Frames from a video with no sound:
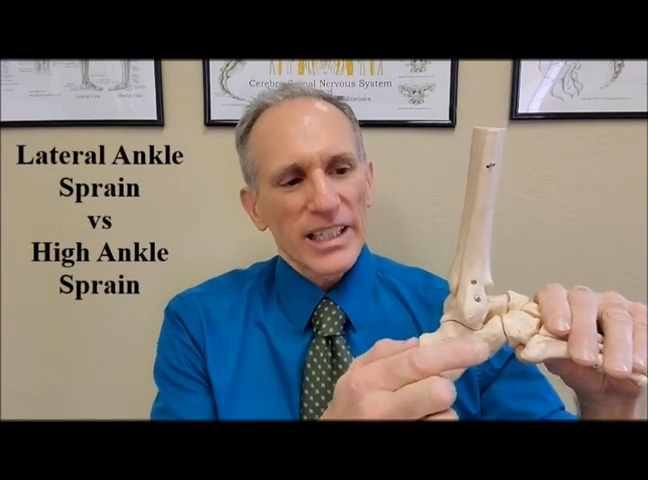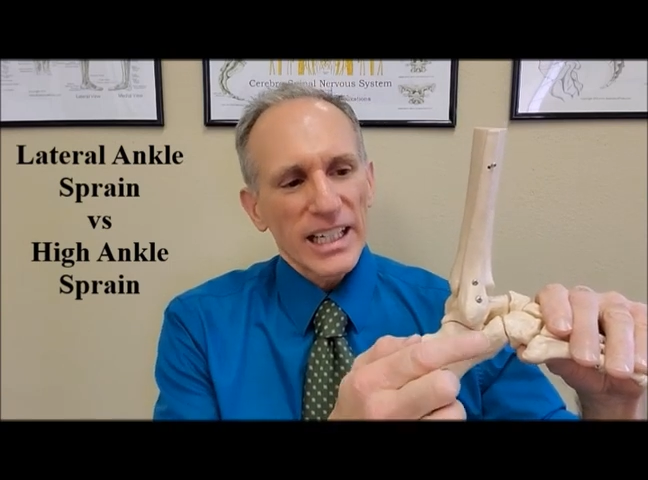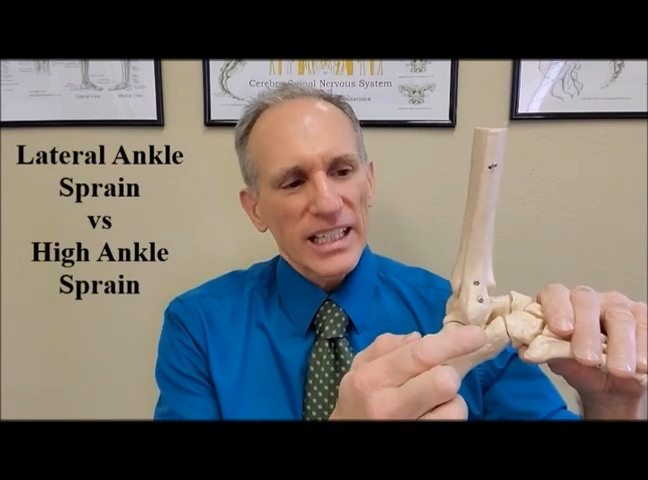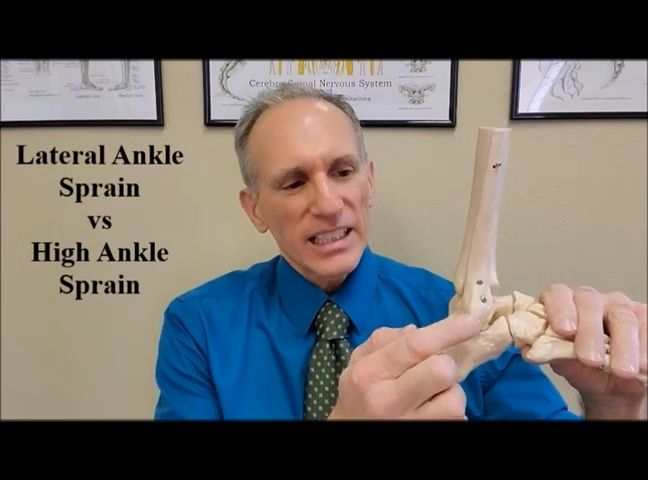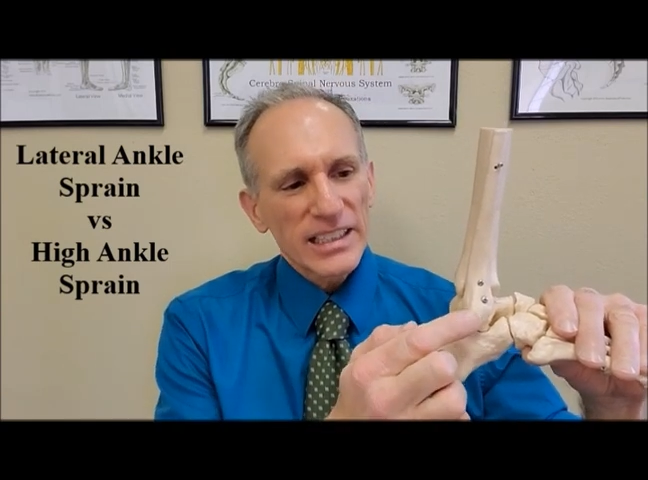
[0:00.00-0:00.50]

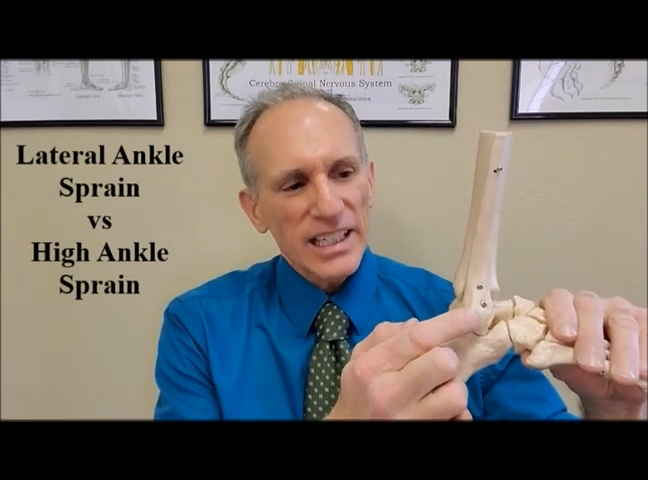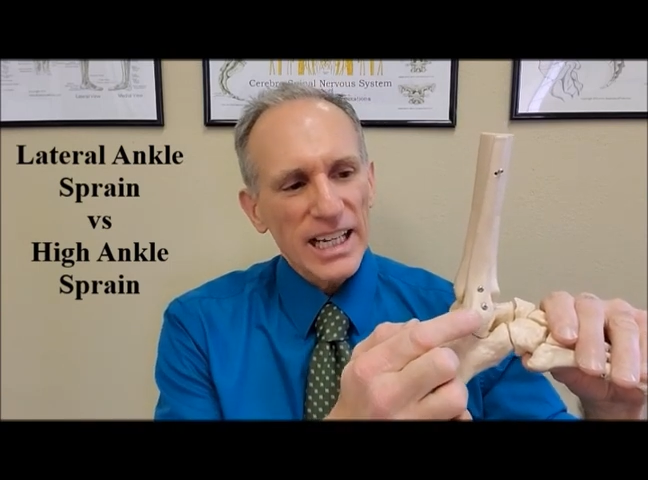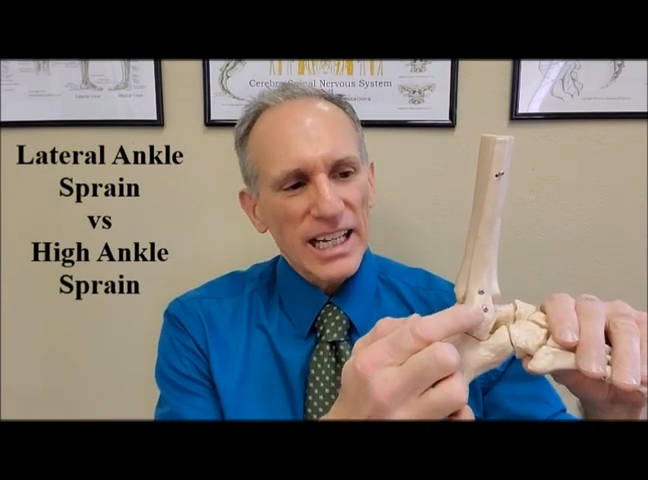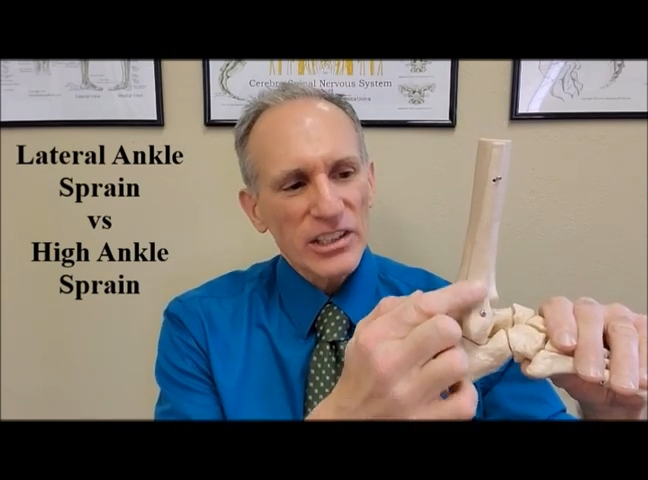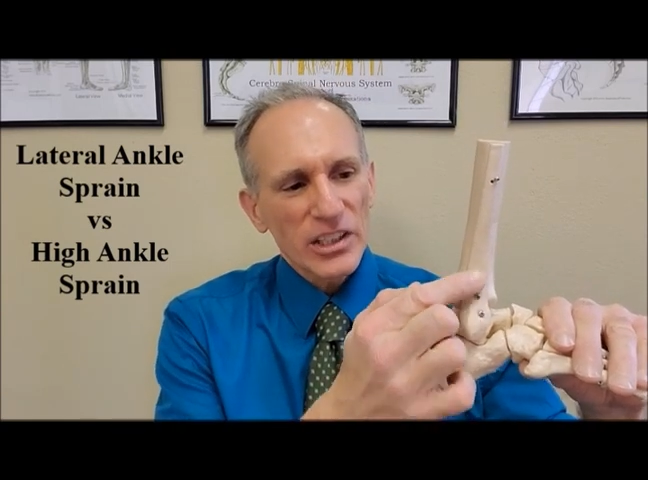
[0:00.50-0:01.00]
that
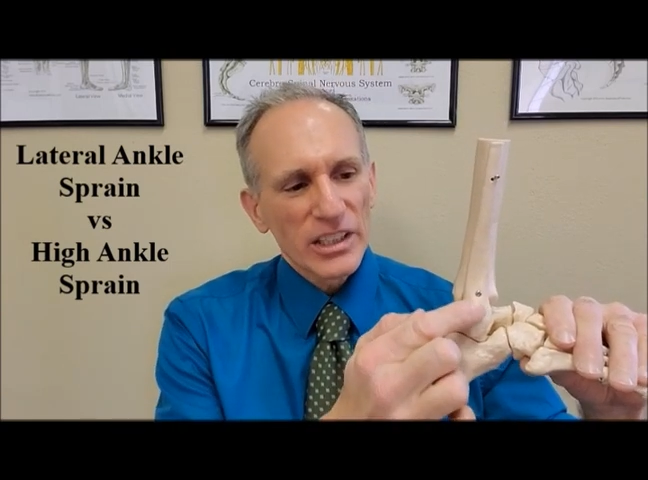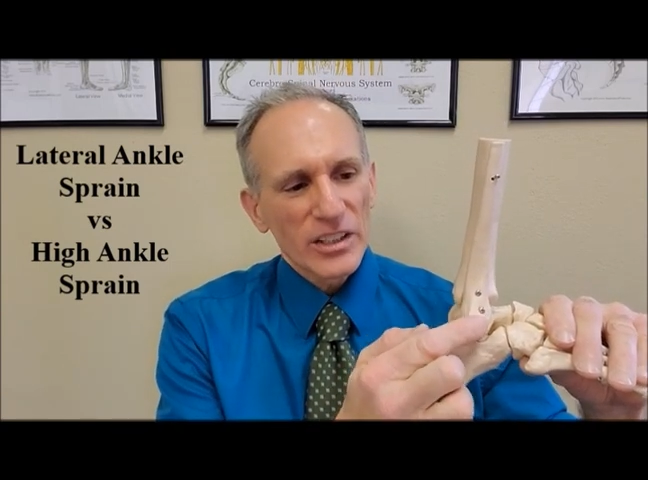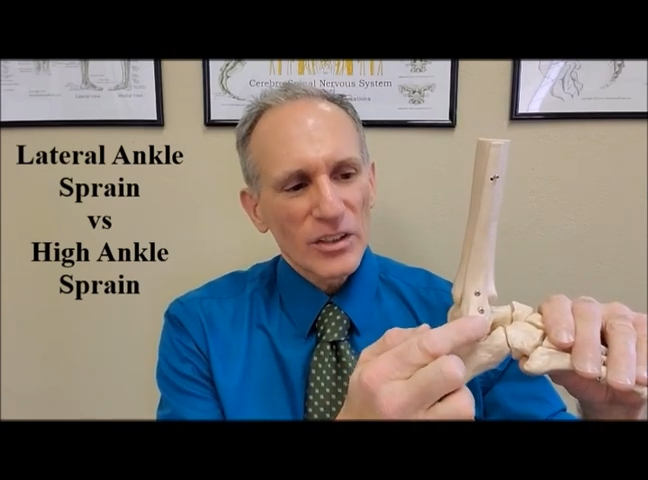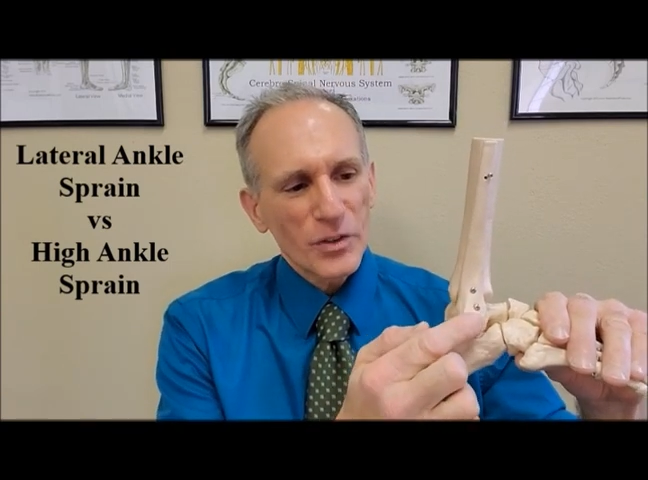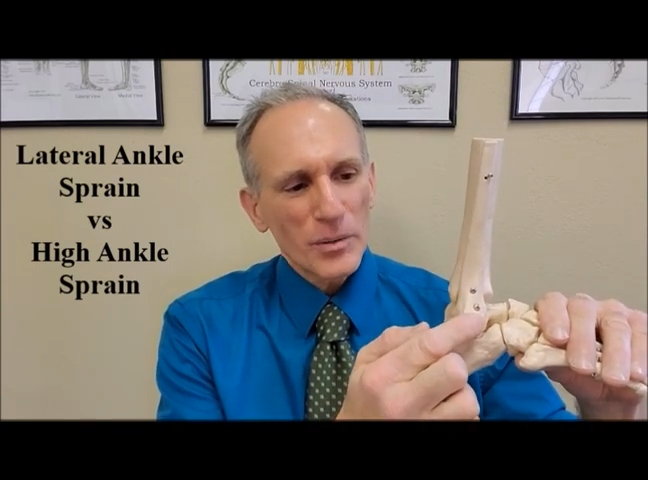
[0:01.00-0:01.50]
attach
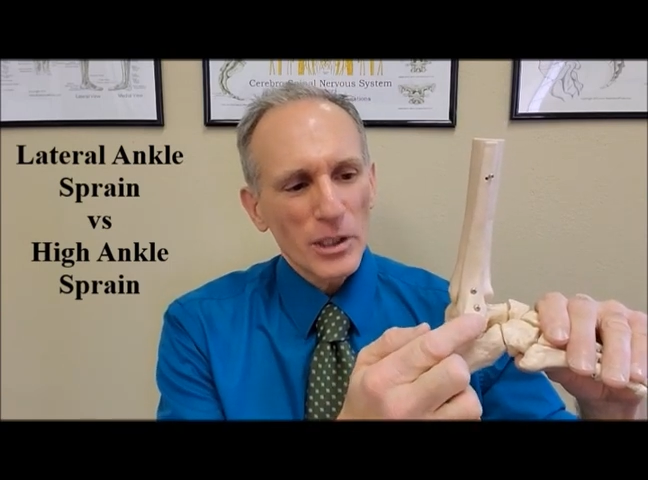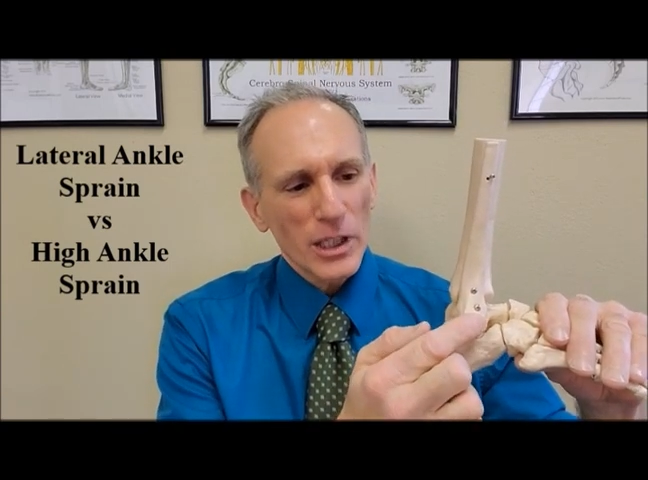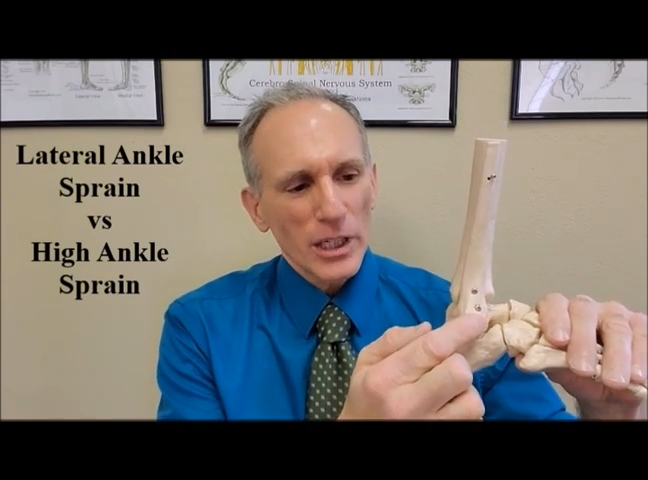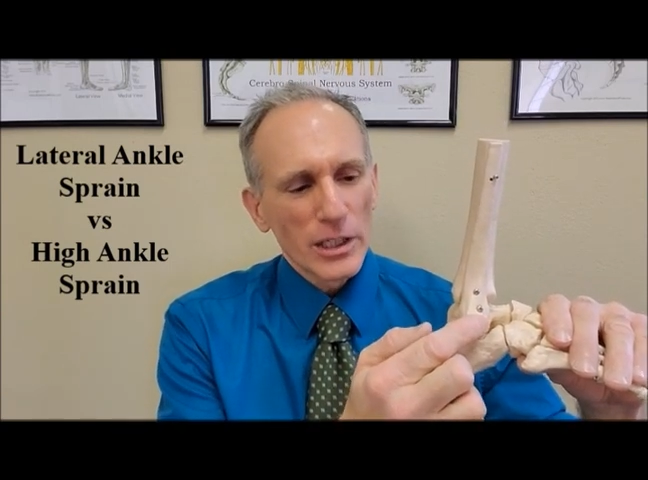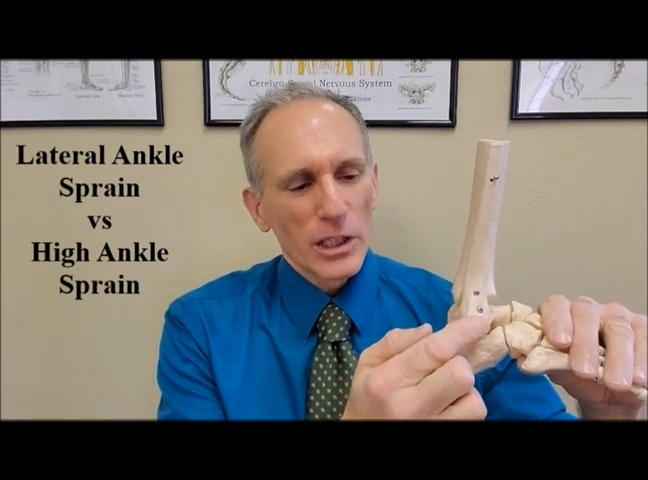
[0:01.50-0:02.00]
the
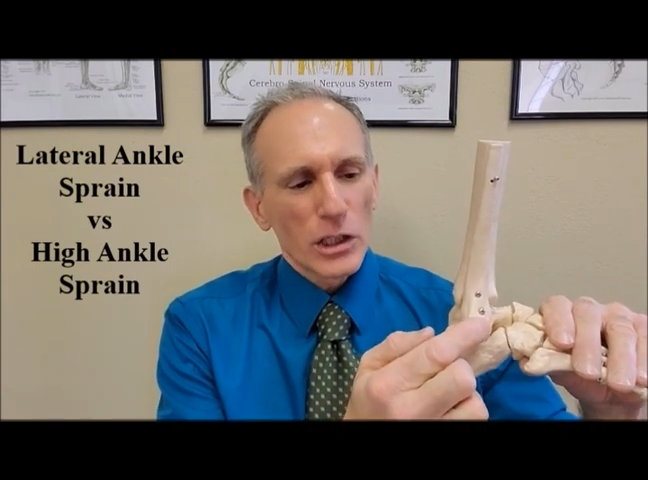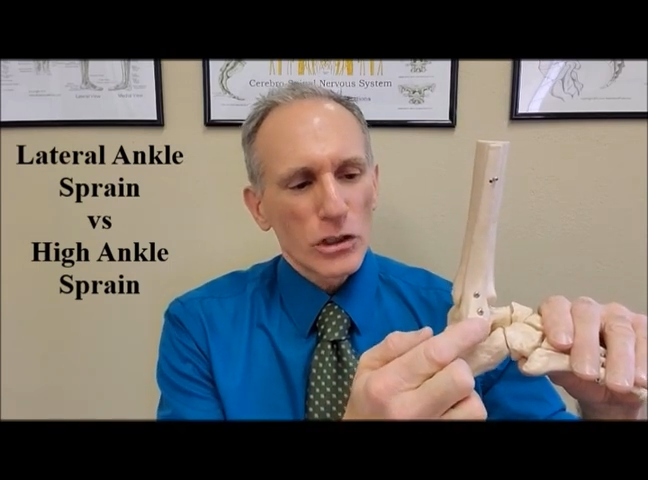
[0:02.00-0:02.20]
fibula